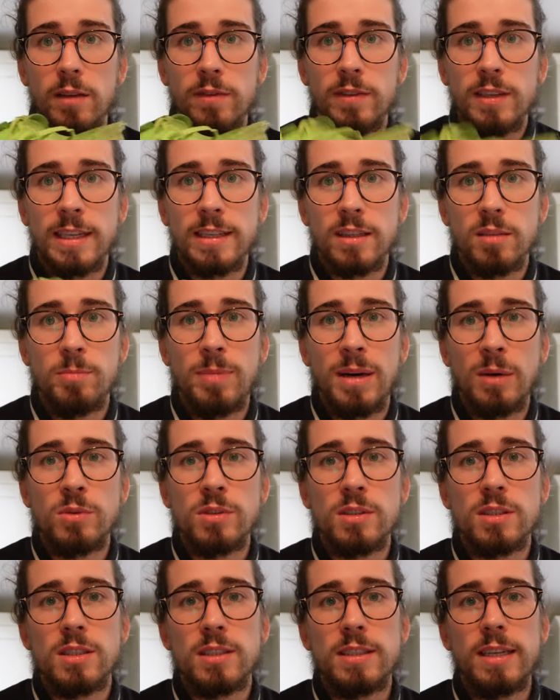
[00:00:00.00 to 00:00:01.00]
I feel like the
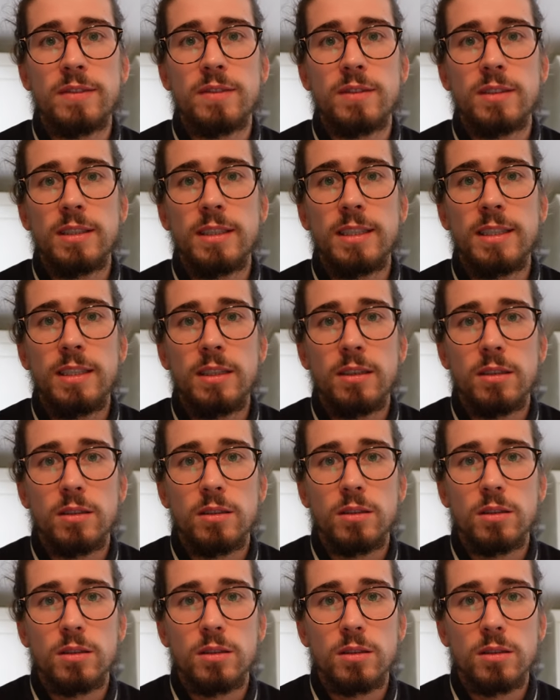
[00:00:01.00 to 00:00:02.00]
bounce is definitely
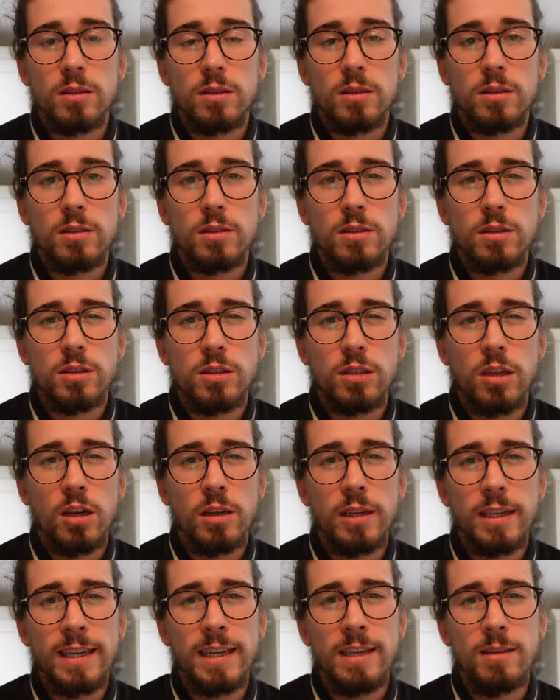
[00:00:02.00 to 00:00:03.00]

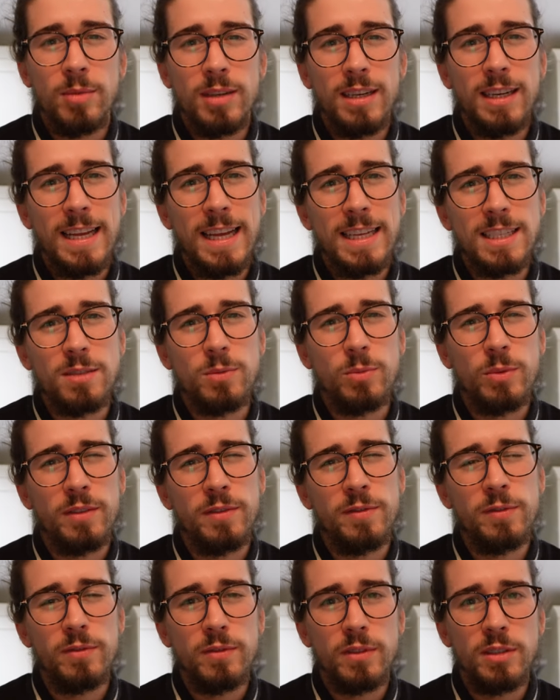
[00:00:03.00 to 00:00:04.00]
starting to get a bit less
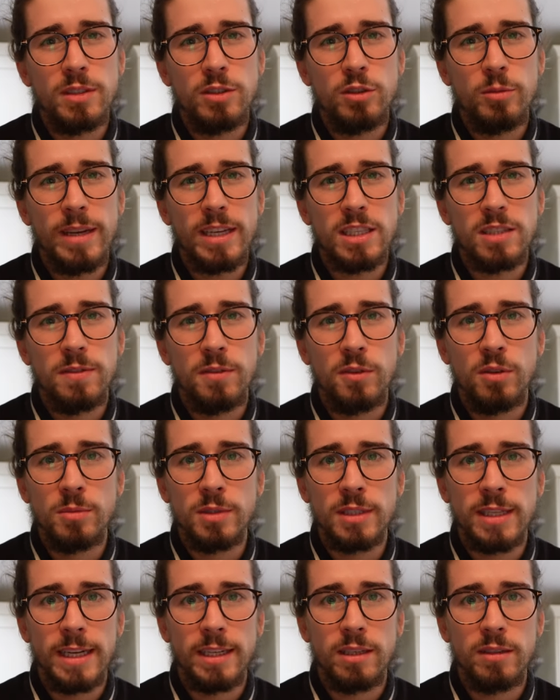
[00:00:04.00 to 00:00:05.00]
with the ZoomX Foam's
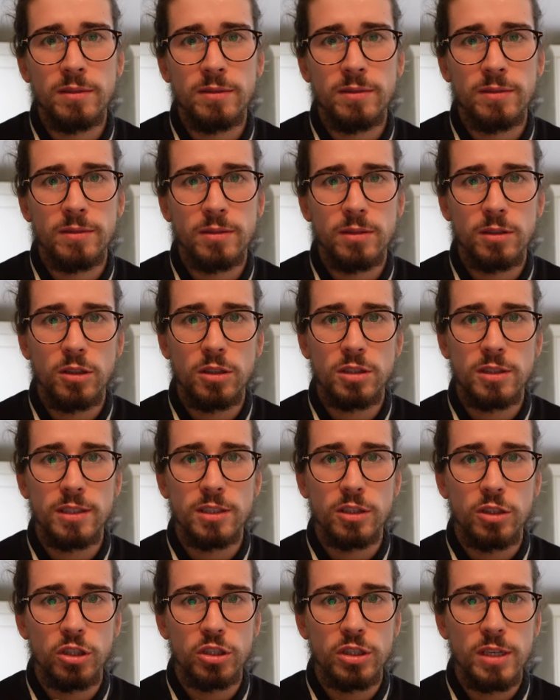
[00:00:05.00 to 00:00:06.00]
kind of lost its
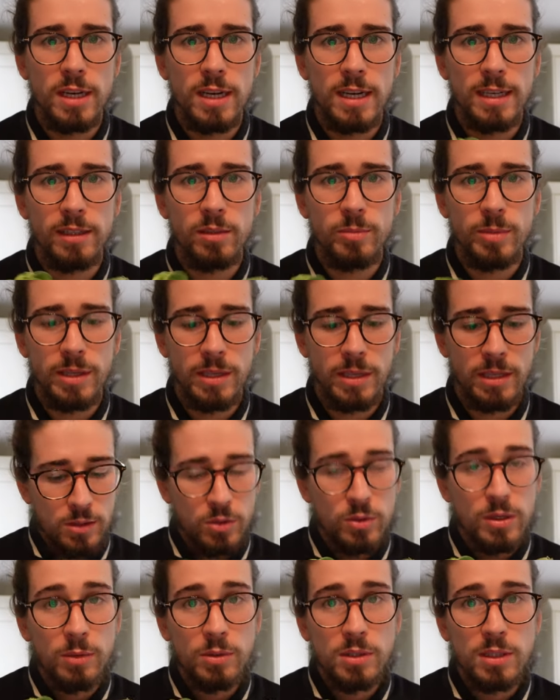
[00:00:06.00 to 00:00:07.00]
cushioning a little bit.
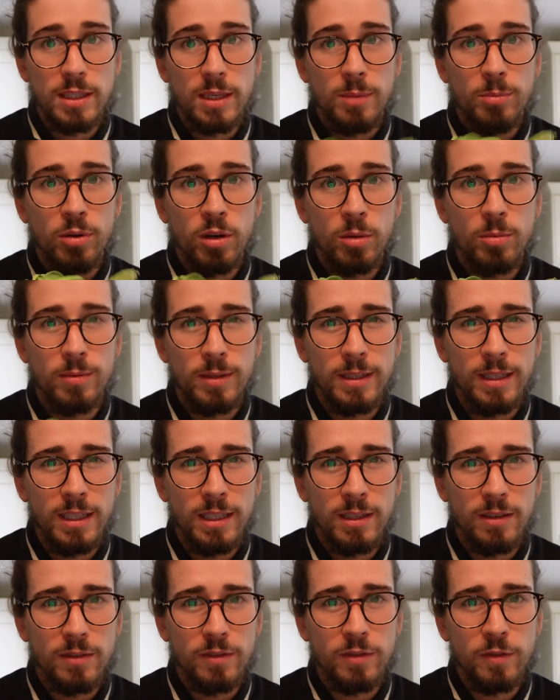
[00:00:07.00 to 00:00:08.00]
So I would say
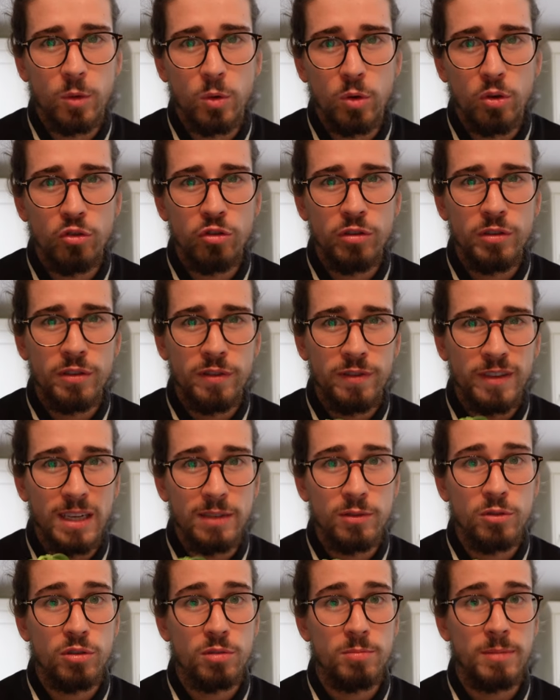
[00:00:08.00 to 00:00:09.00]
probably 400 to
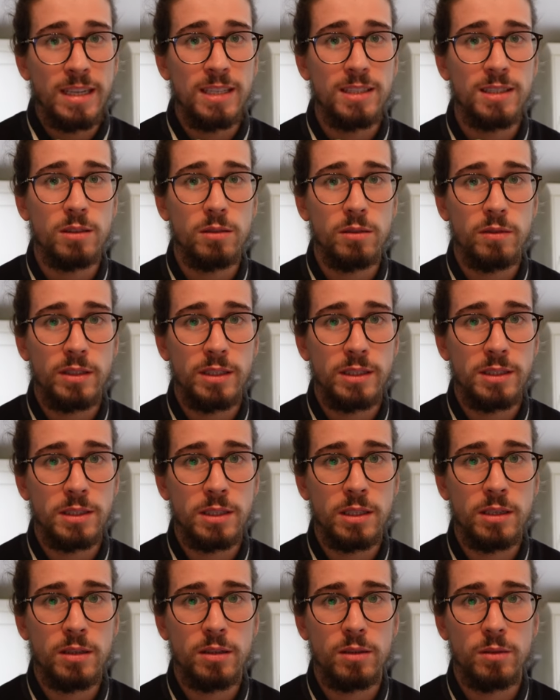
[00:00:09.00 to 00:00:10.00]
500 miles out of
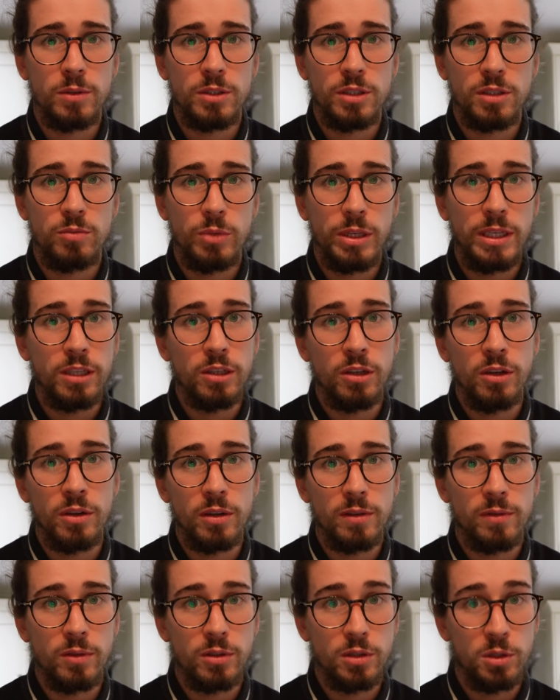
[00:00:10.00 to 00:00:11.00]
these, which is really good
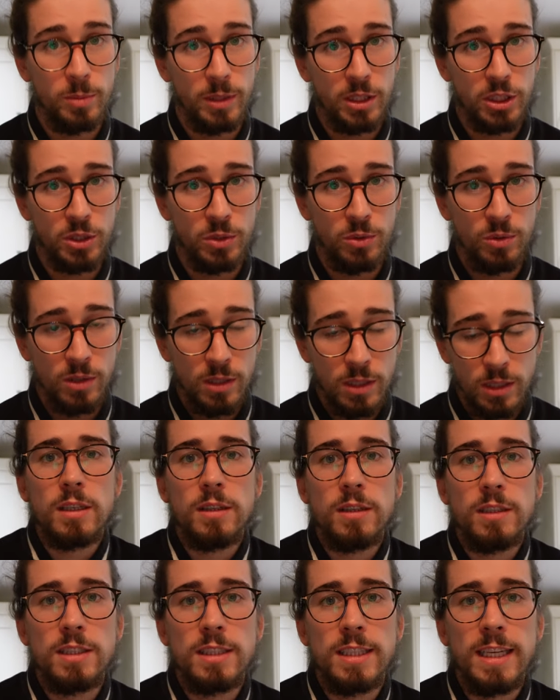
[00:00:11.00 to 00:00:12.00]
for a super shoe.
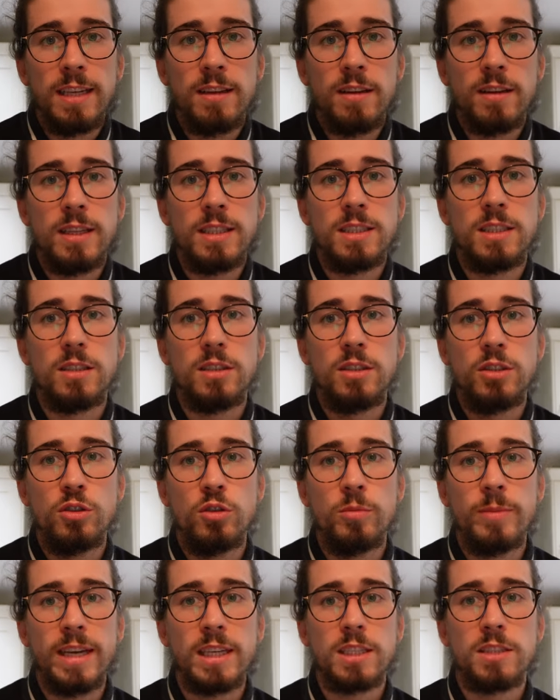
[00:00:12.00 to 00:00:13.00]
And they say that this
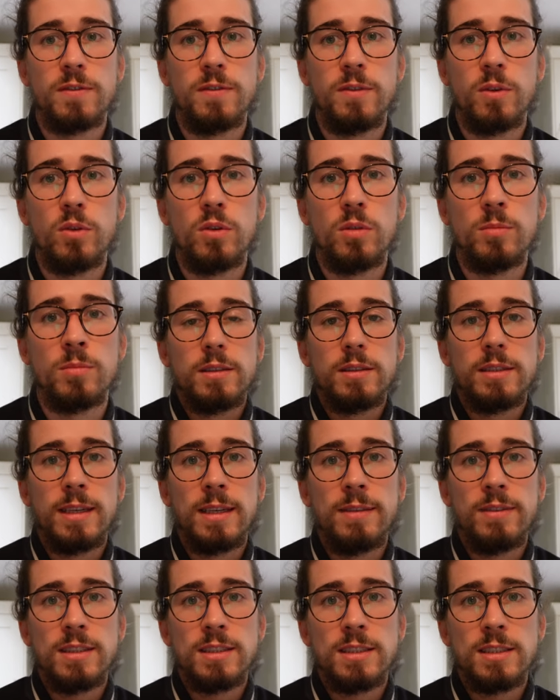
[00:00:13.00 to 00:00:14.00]
ZoomX Foam
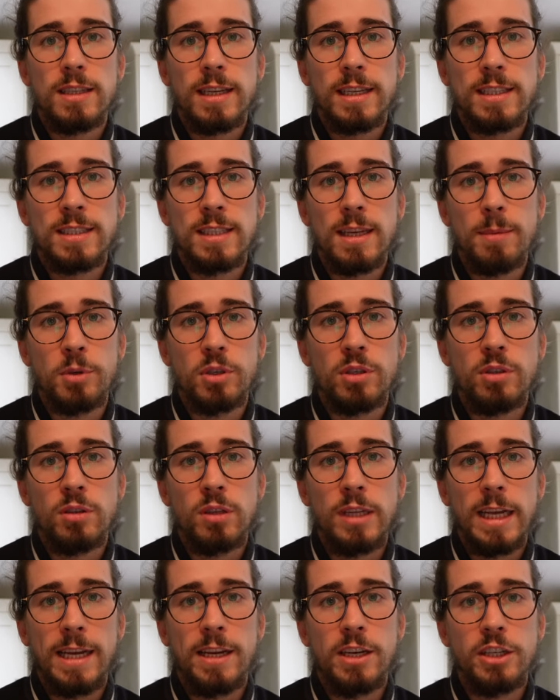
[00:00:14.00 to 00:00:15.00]
delivers
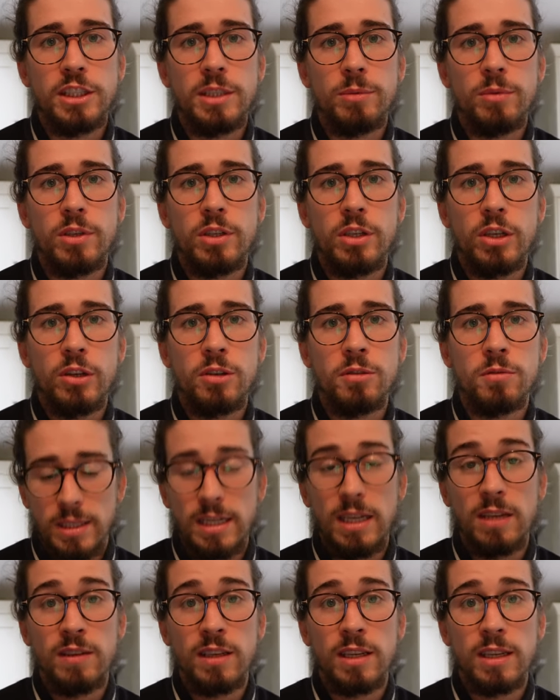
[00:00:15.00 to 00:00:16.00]
exceptional energy return. And
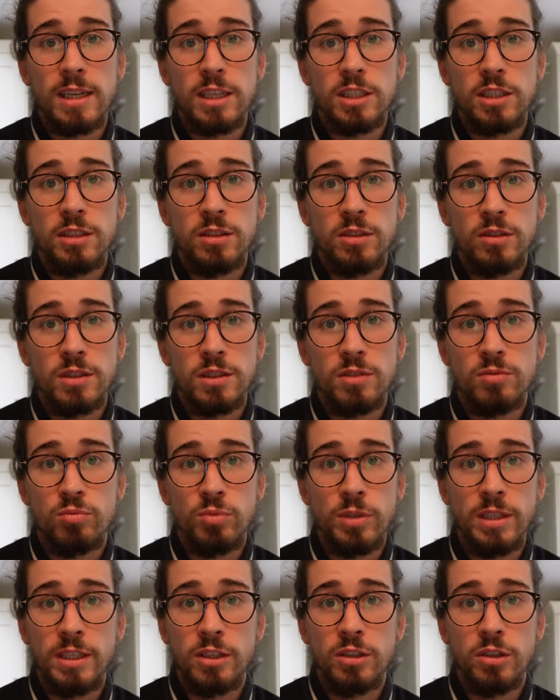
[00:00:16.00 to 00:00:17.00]
I think it actually does. It's
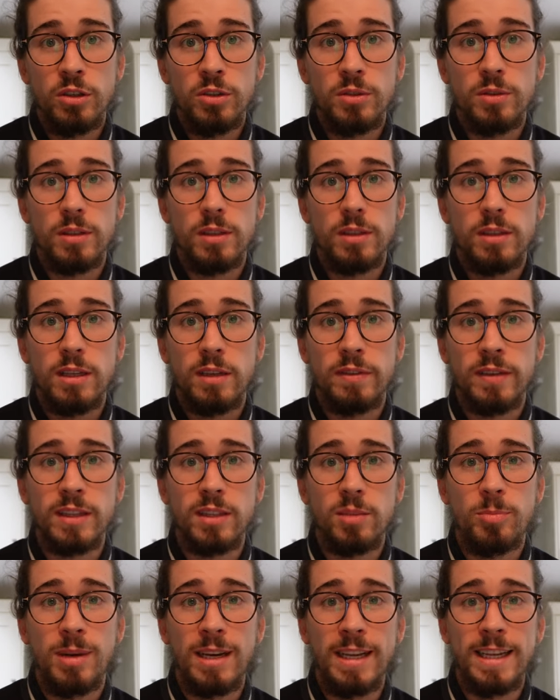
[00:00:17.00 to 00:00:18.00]
really good. I think
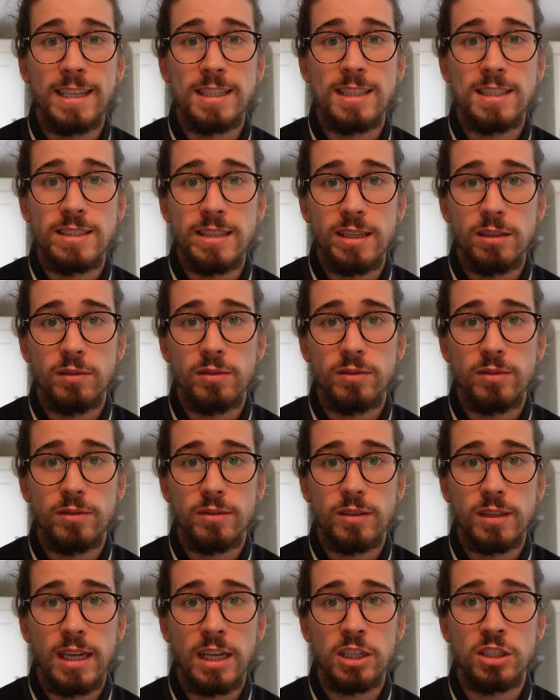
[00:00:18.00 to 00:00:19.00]
the plate itself
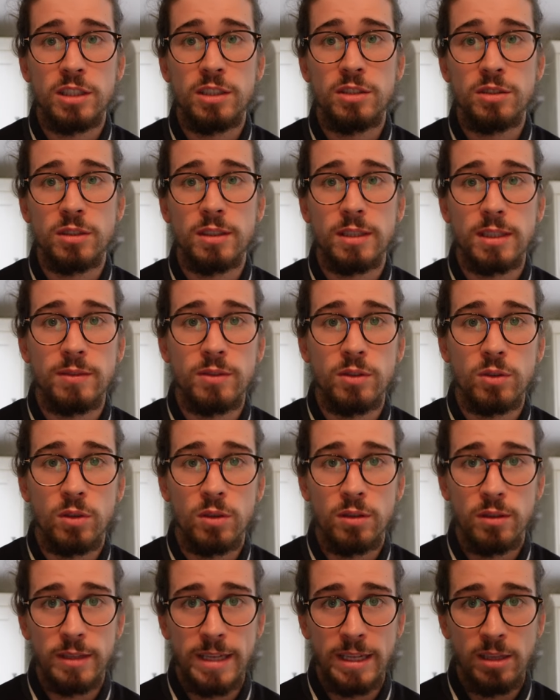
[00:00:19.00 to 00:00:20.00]
actually doesn't give you
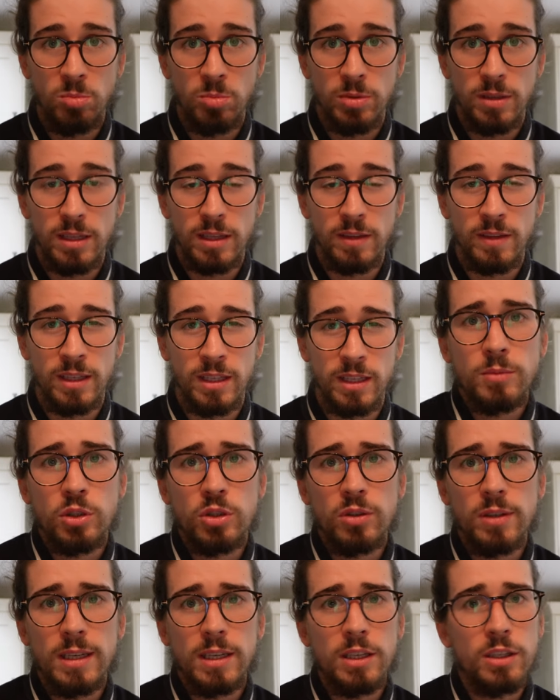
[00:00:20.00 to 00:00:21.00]
all the help. I think, I'm
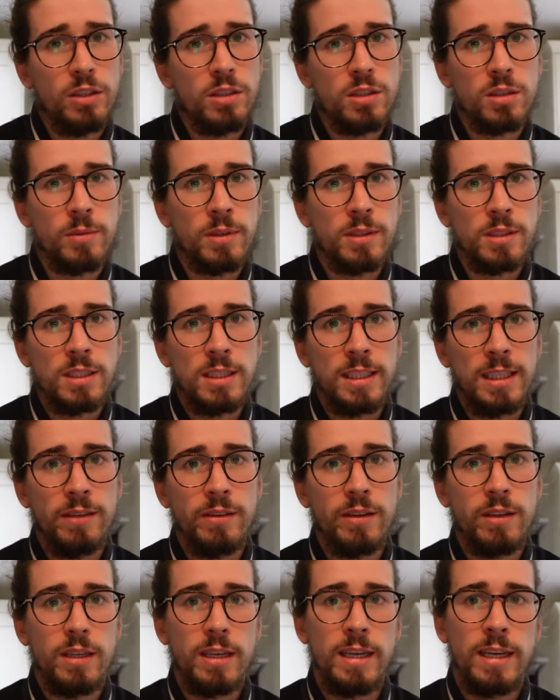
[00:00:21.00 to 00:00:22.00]
sure I heard someone say
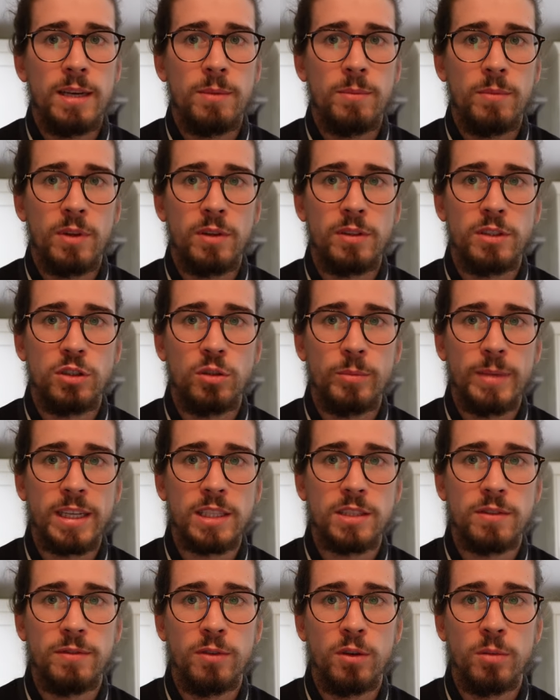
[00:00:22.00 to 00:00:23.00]
that the
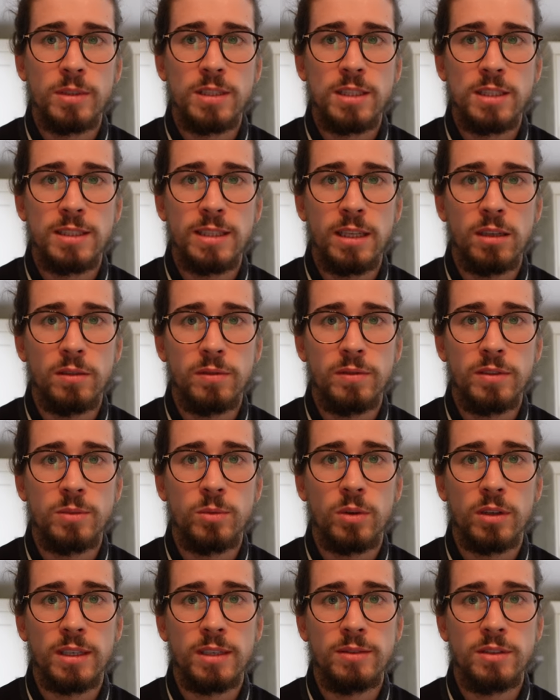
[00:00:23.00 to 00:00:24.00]
ZoomX Foam itself is
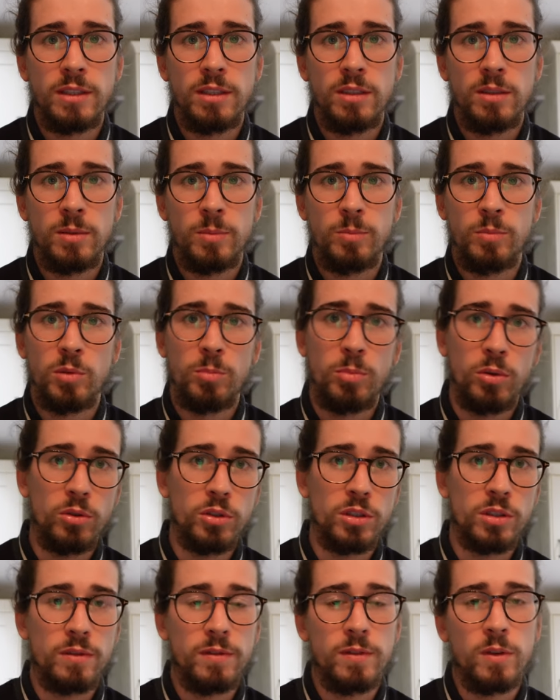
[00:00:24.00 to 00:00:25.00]
what gives you the
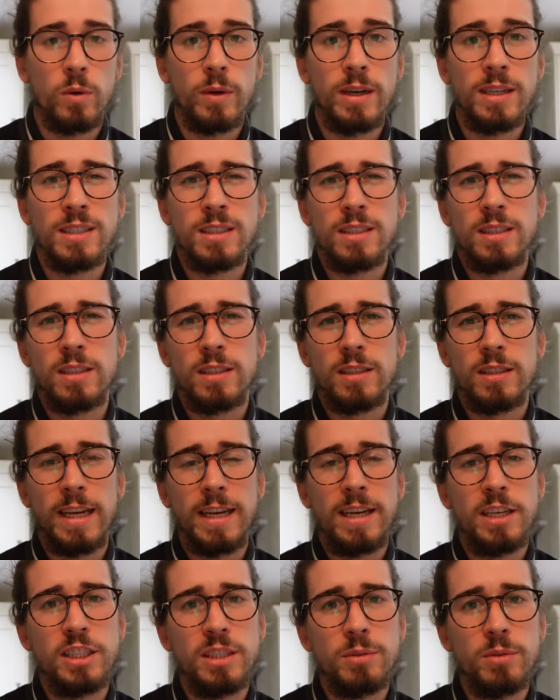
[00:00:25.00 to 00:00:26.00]
propulsion forward, the
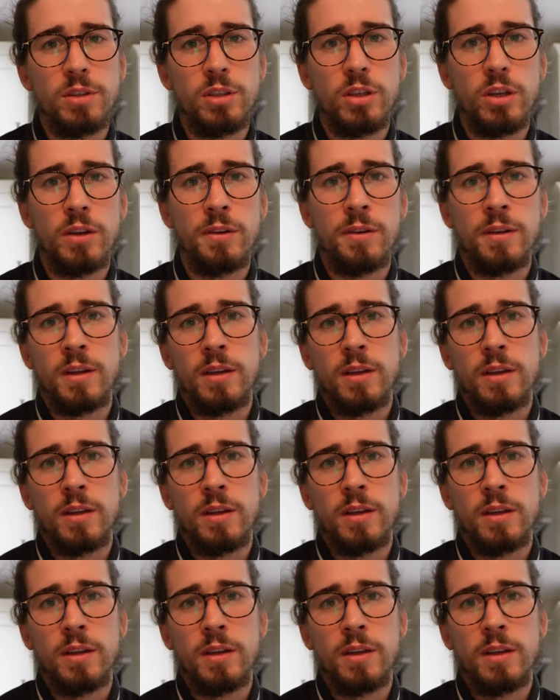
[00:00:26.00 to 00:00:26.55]
energy return.